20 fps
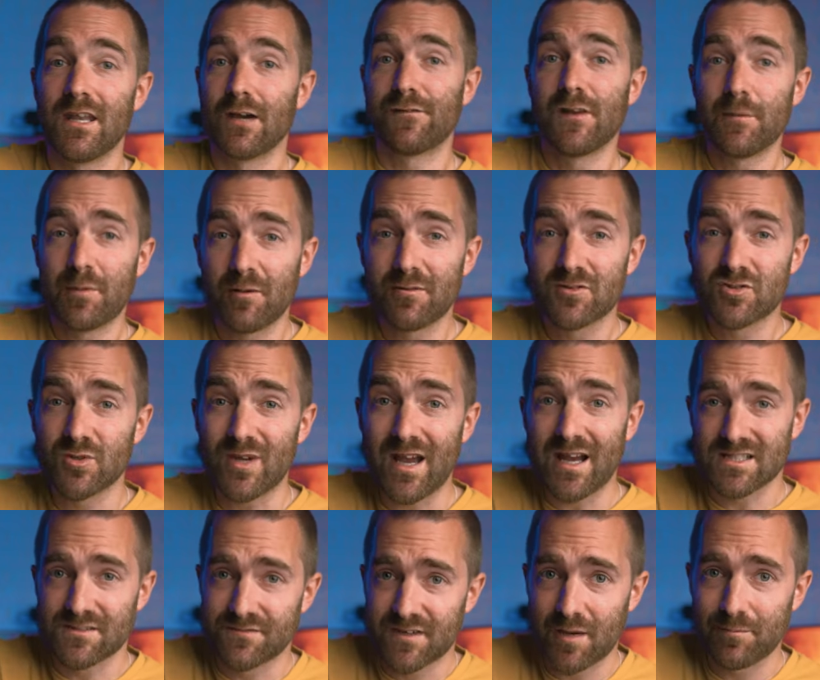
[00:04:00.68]
Now flip over to
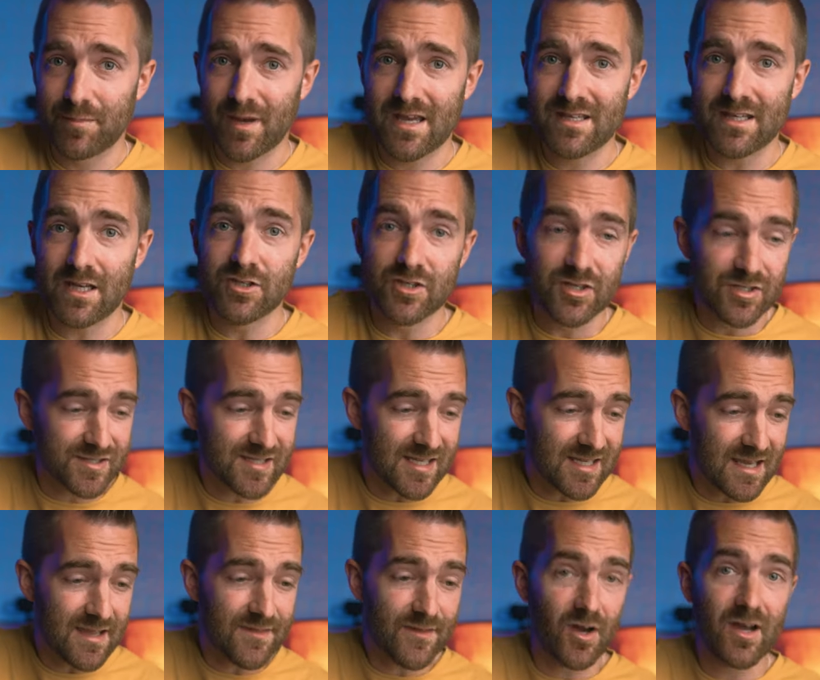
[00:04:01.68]
Active Campaign and you can
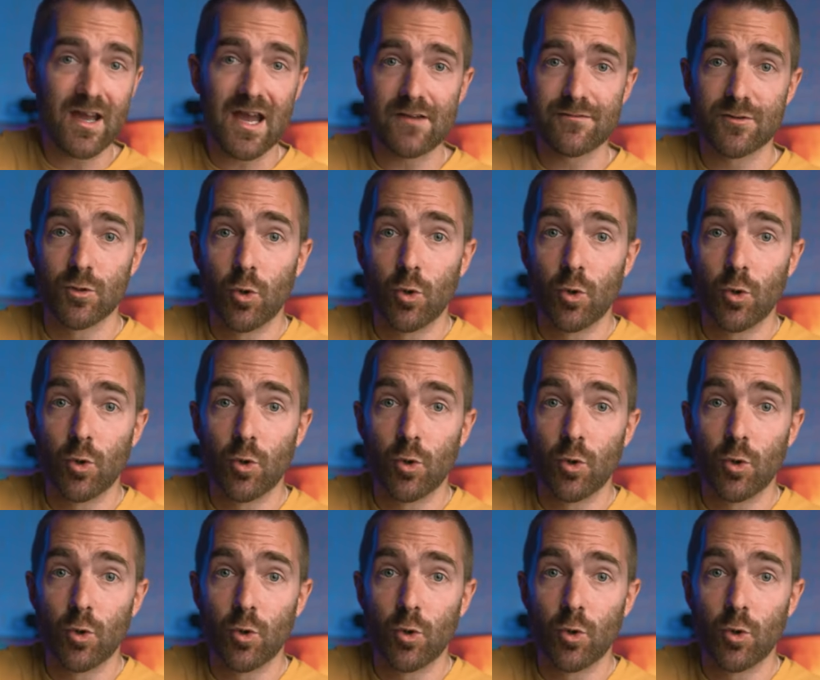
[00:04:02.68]
see here that I have